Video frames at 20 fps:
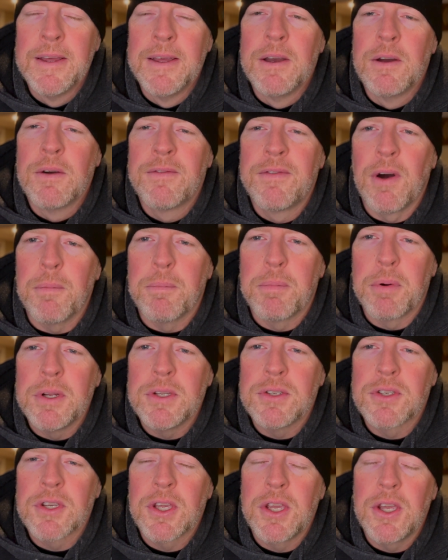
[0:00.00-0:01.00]
felt pretty
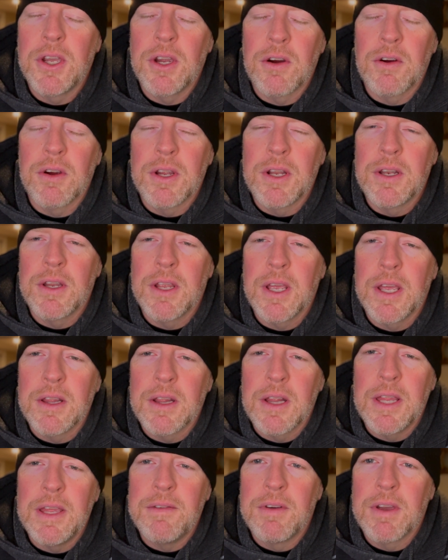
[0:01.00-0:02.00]
secure
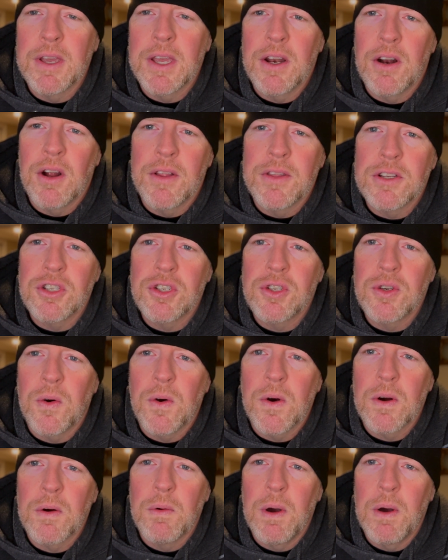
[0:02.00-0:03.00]
in leaving it on the
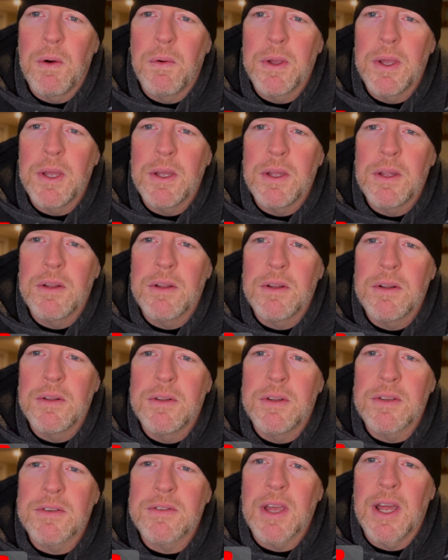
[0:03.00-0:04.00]
shore while we
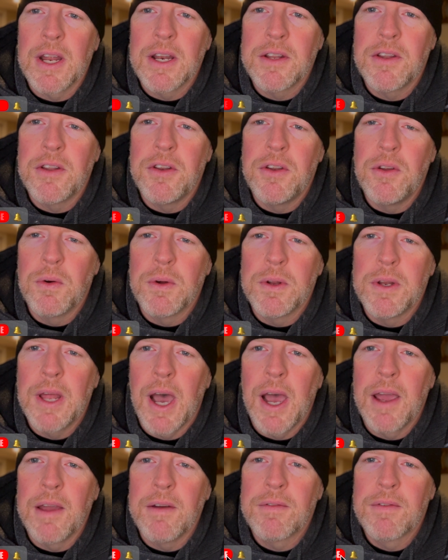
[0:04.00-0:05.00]
decided to do a
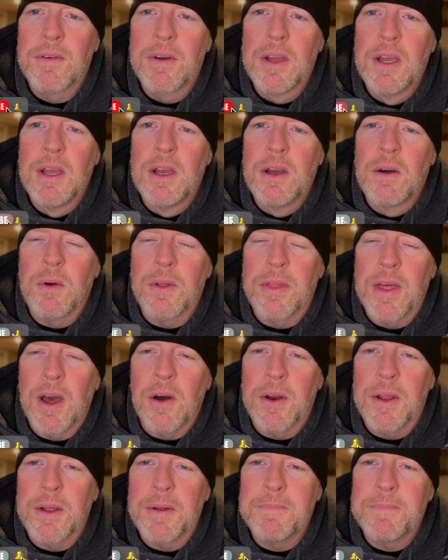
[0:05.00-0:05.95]
dive without it.